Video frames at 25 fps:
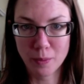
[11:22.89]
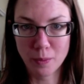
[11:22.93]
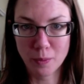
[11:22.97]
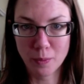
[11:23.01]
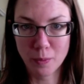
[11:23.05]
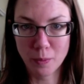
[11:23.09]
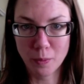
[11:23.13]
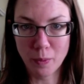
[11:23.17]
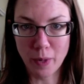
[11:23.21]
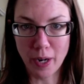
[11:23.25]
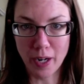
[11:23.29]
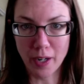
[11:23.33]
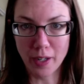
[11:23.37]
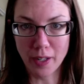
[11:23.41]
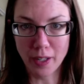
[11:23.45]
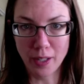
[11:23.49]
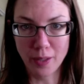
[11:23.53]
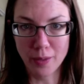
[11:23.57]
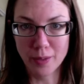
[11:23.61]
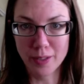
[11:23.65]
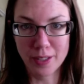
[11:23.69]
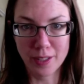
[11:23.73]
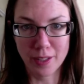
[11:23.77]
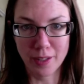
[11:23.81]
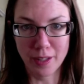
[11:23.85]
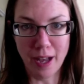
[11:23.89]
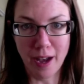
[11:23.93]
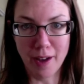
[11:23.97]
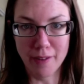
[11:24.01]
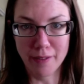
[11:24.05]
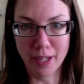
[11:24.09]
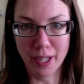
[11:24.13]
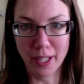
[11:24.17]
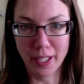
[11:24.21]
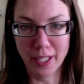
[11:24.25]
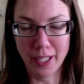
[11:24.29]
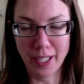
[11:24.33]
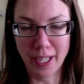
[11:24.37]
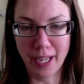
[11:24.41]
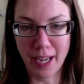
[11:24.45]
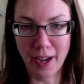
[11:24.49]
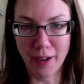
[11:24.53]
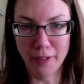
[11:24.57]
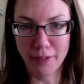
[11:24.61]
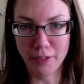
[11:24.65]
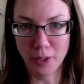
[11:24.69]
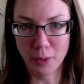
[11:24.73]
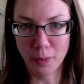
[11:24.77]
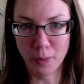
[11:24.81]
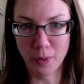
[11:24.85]
where you still have honey
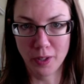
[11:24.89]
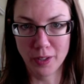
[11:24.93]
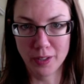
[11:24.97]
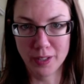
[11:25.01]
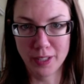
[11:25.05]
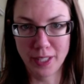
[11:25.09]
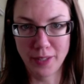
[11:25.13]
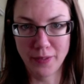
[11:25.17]
afterwards,